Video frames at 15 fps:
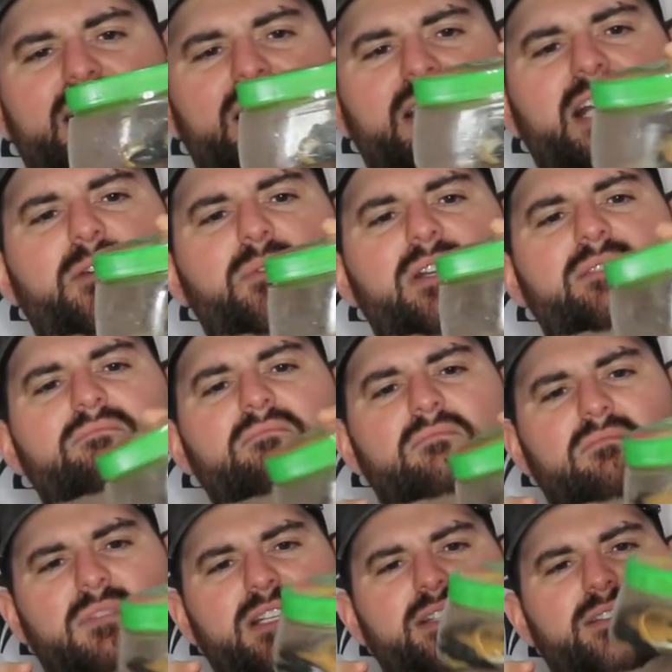a liquid.
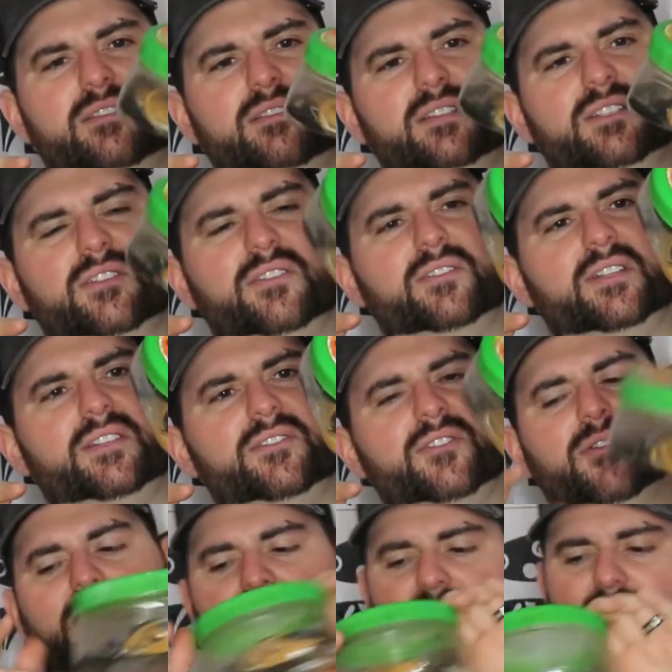These are
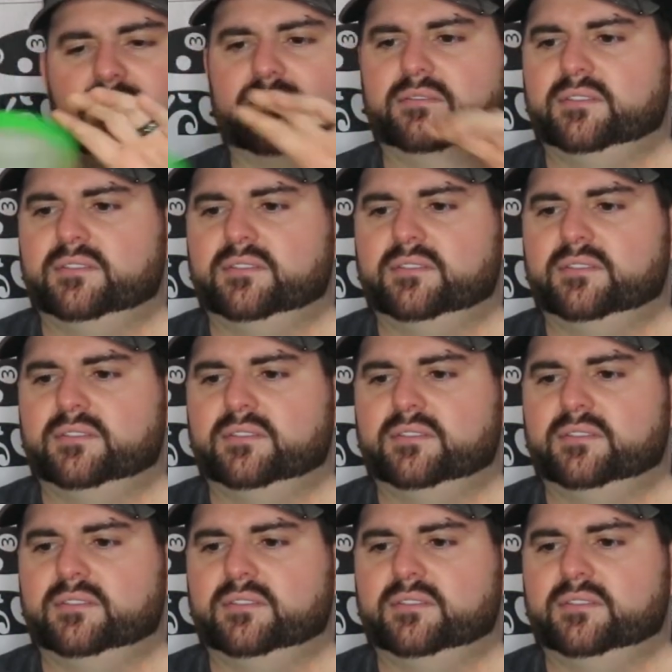great.